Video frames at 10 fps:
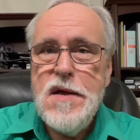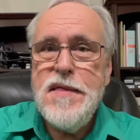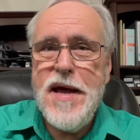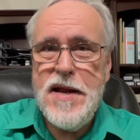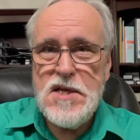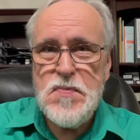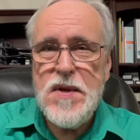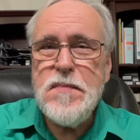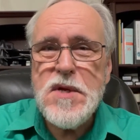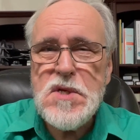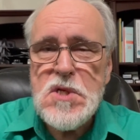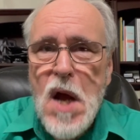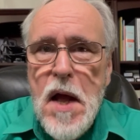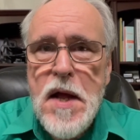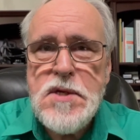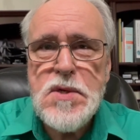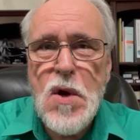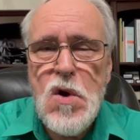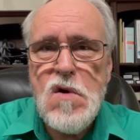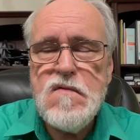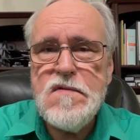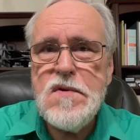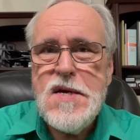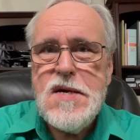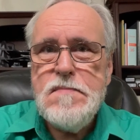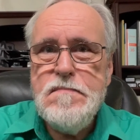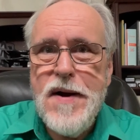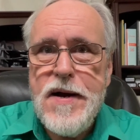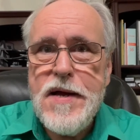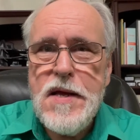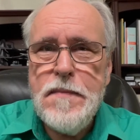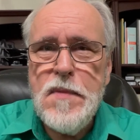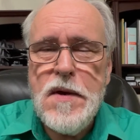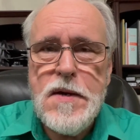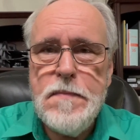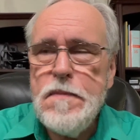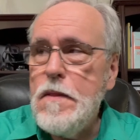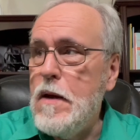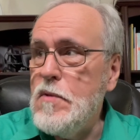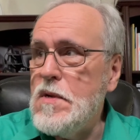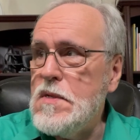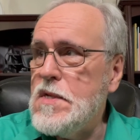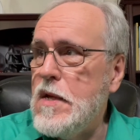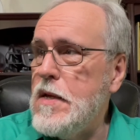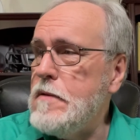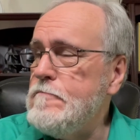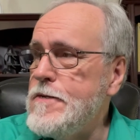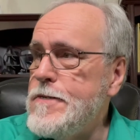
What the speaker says: that has been massaged over by, I'm going to say,